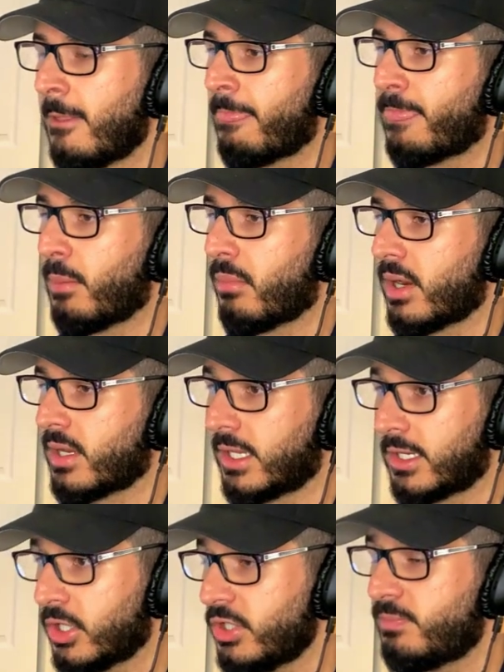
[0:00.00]
the
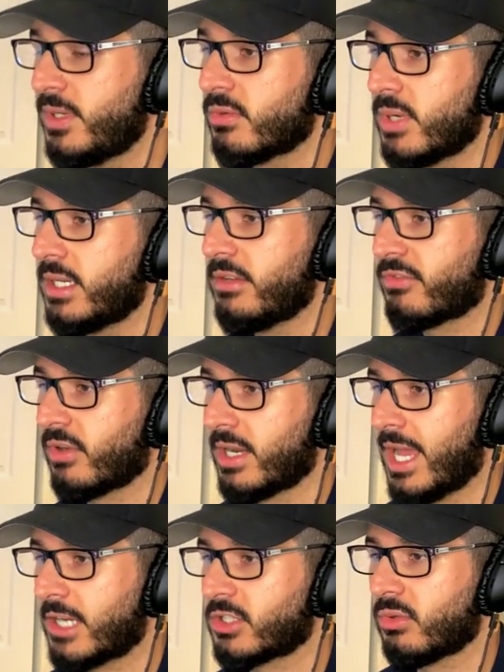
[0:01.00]
market could be ready for an
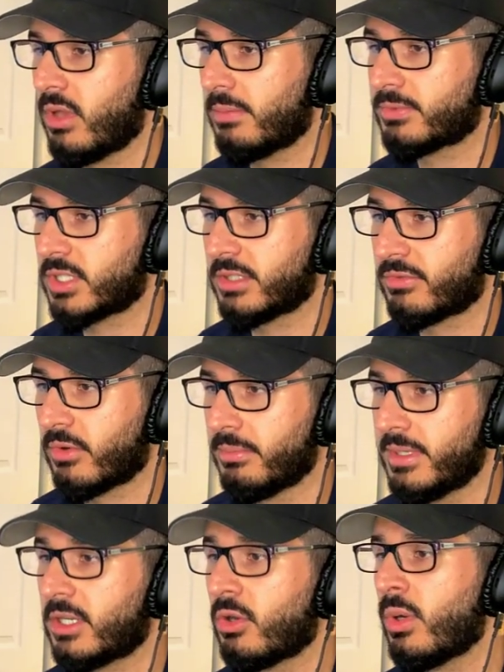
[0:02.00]
actual uptrend for
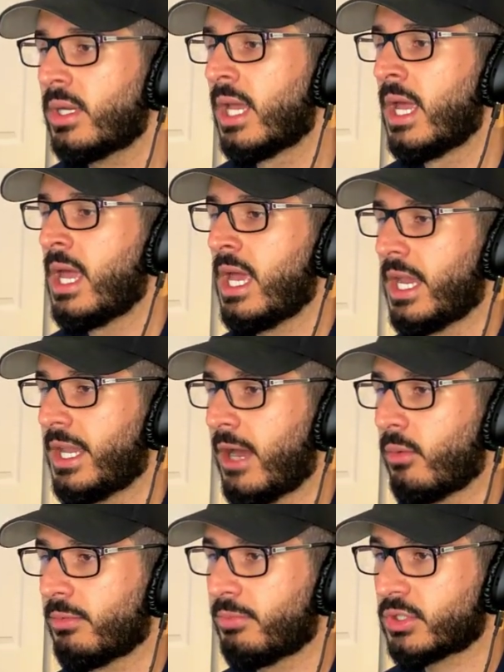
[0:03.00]
Bitcoin. And now
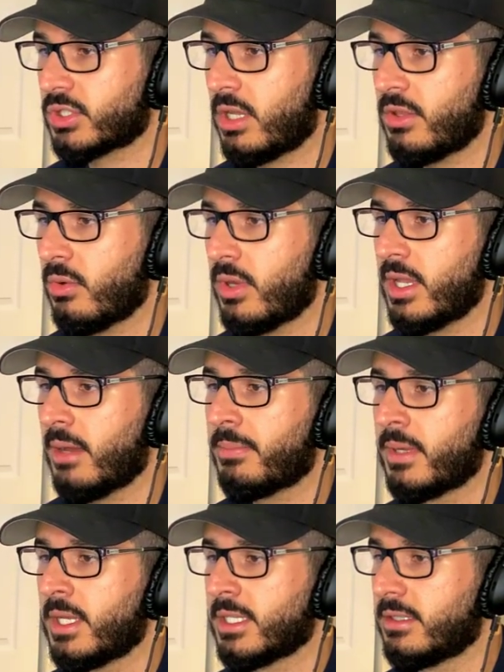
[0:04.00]
we pushed all the way up,
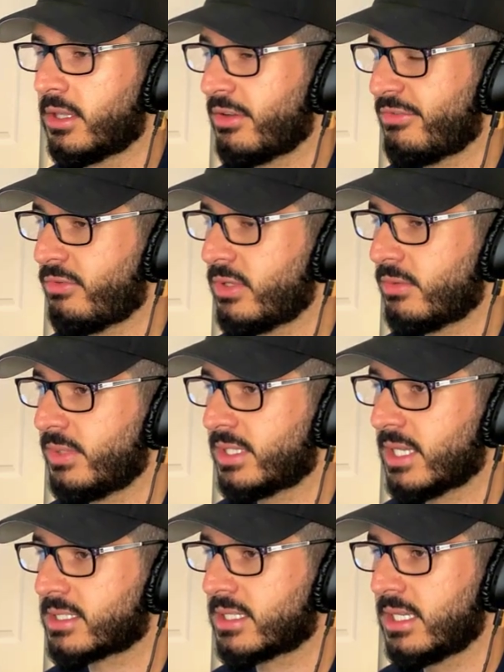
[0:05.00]
didn't fully
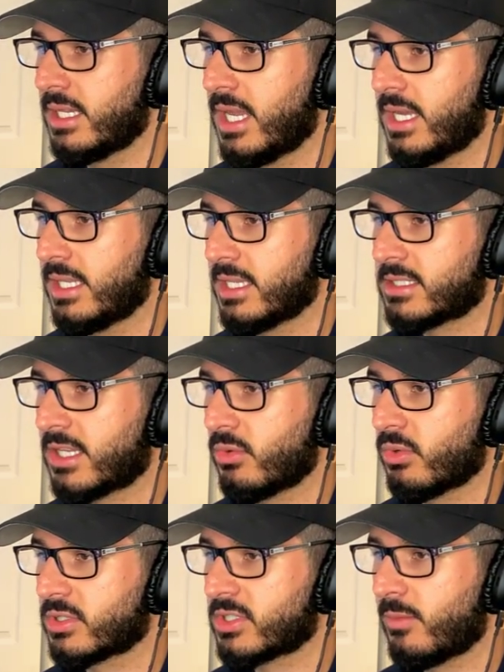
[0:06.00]
retest it yet. Yesterday
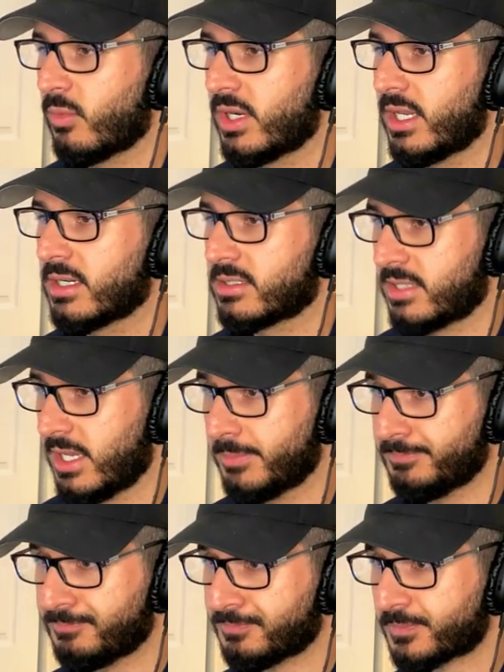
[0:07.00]
we're somewhere here
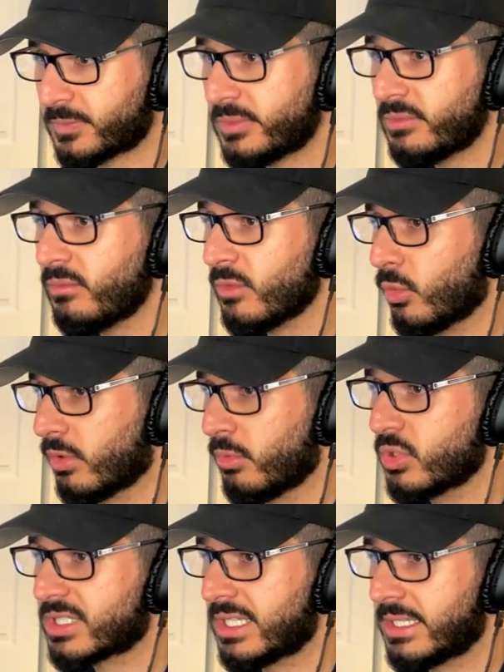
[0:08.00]
saying we're
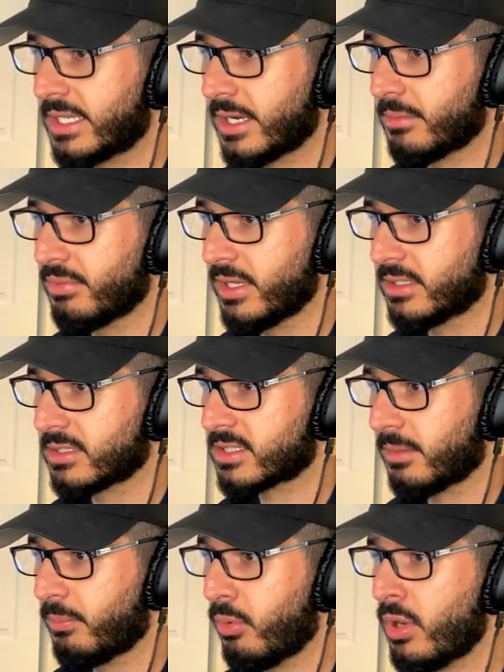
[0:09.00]
most likely gonna break the
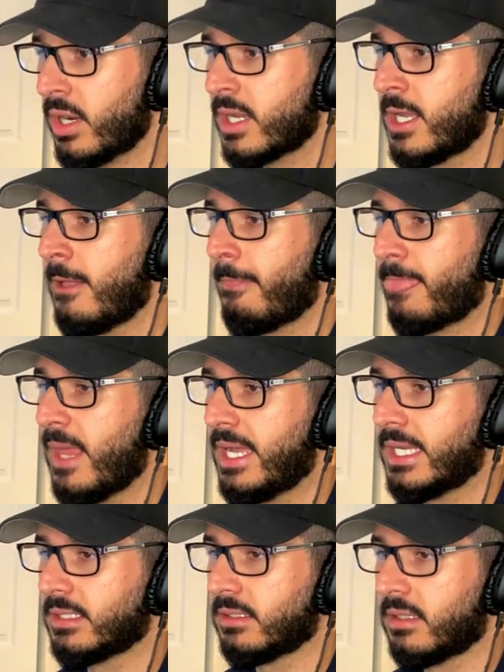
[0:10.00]
support.
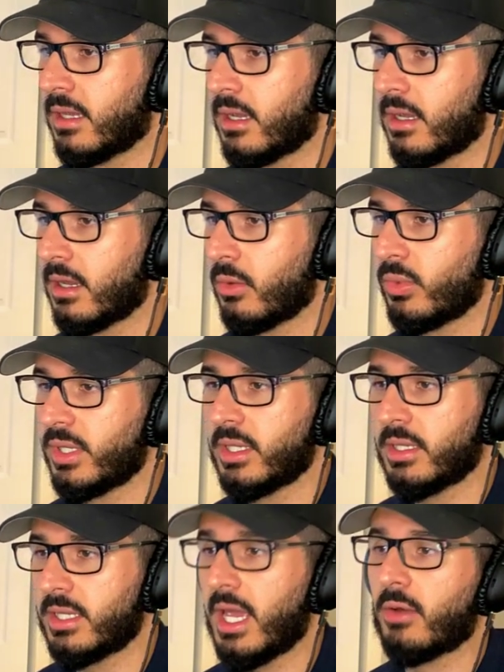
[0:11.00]
And uh, we,
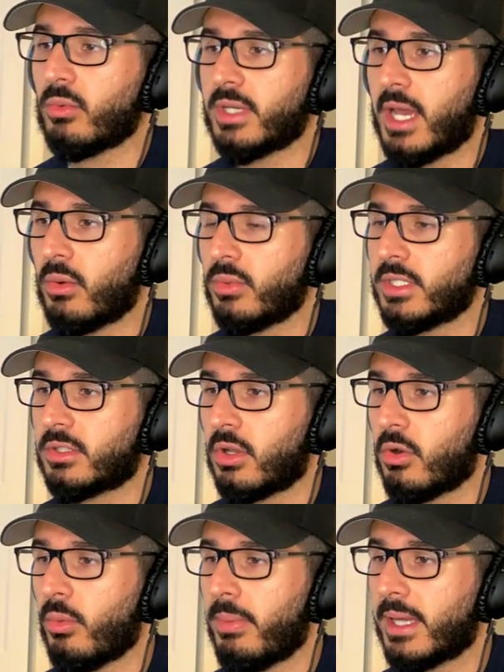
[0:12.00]
yeah, we now we need to
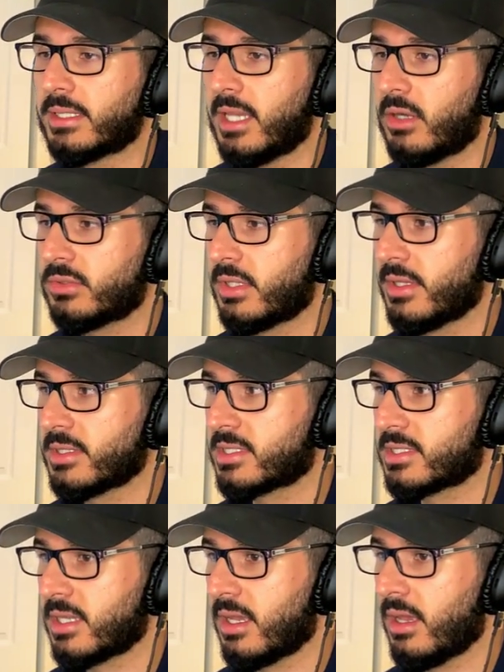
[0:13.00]
go back down to
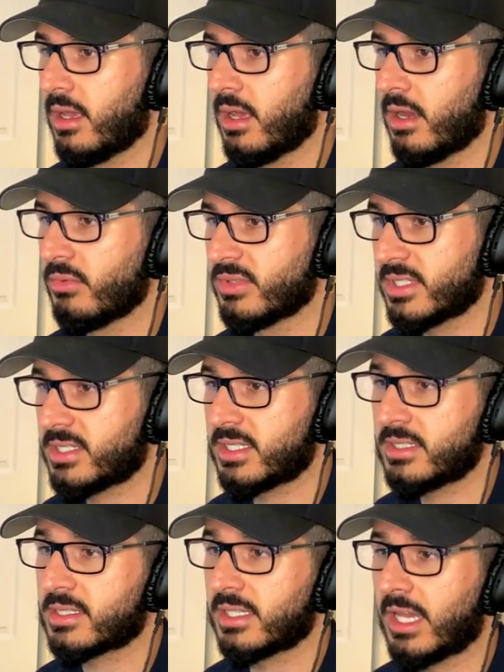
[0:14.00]
this uh, uh,
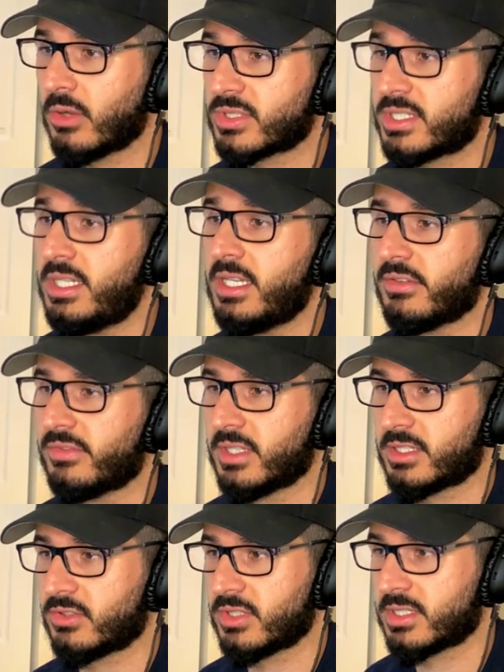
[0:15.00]
resistance and now see if
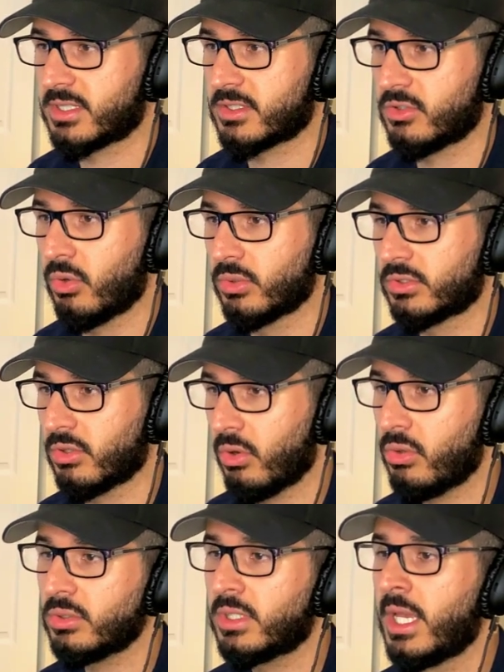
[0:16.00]
this resistance is going to
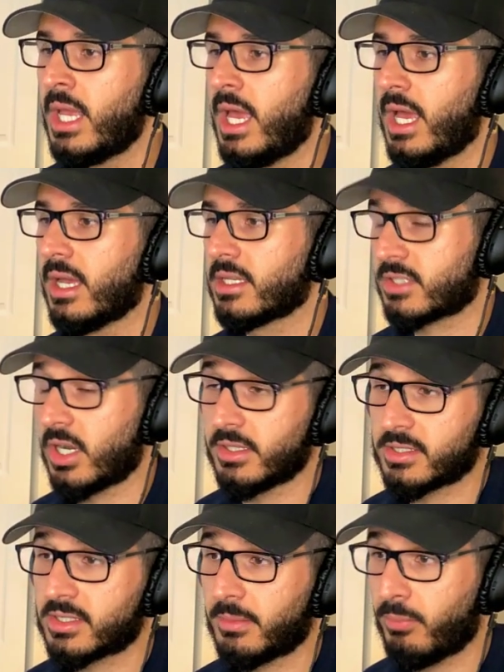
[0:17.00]
hold. Uh, sorry, the
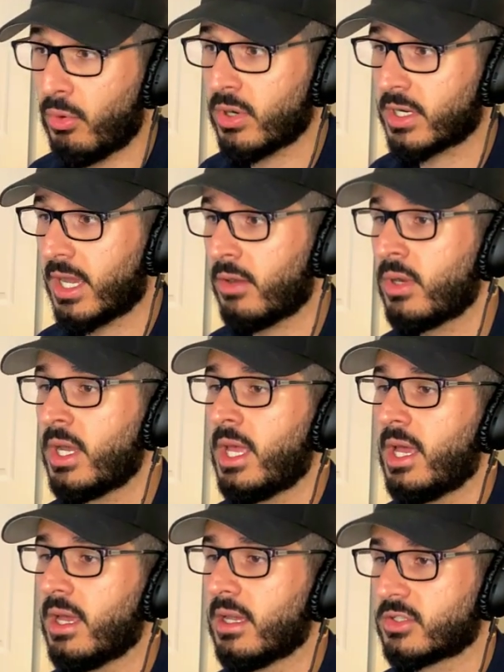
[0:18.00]
support now
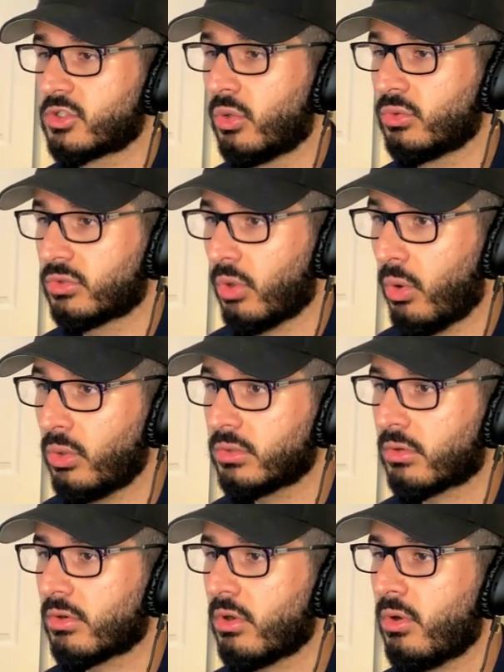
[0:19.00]
uh, is going to hold
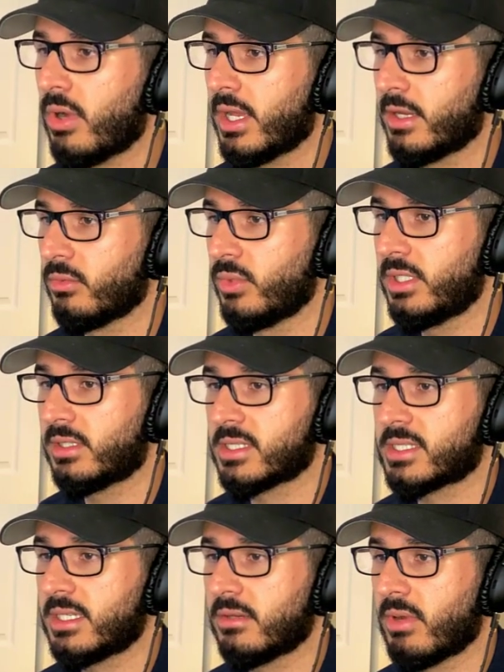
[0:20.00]
or no. And we need to
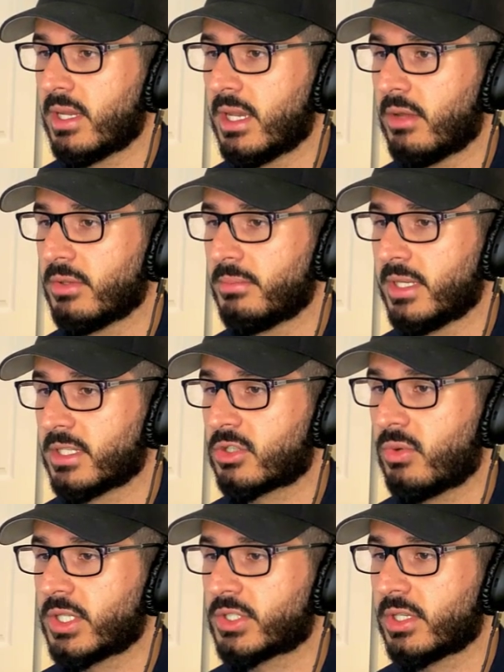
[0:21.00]
see right now. The biggest
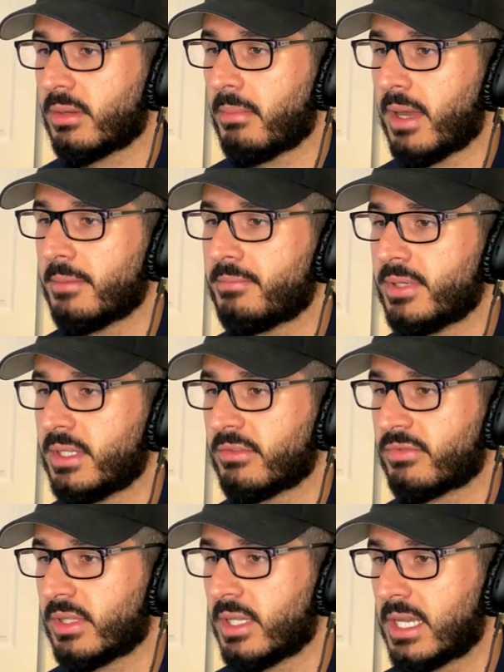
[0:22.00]
question, in my opinion,
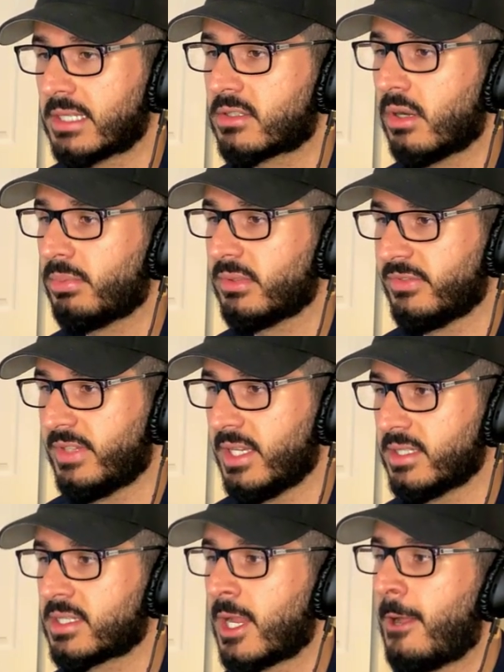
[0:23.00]
for the next couple of days